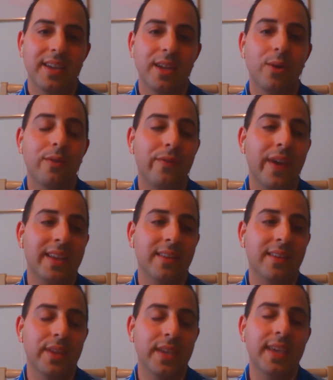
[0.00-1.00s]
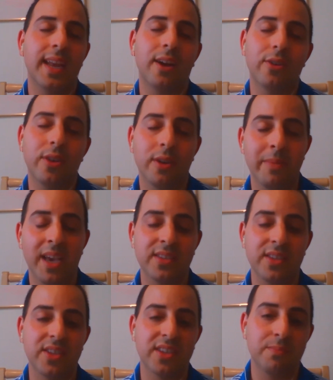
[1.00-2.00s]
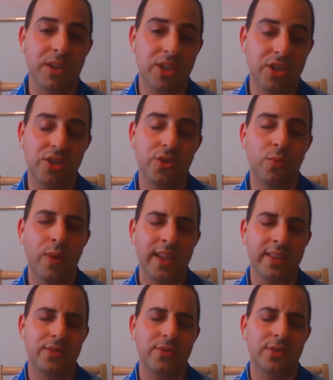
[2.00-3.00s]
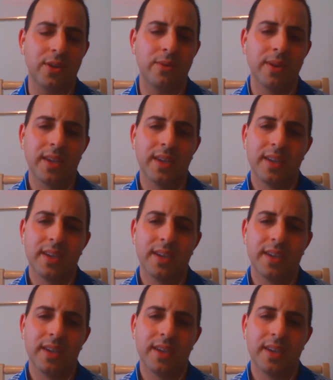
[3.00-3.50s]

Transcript: you know effectively get out your message as much as you want to so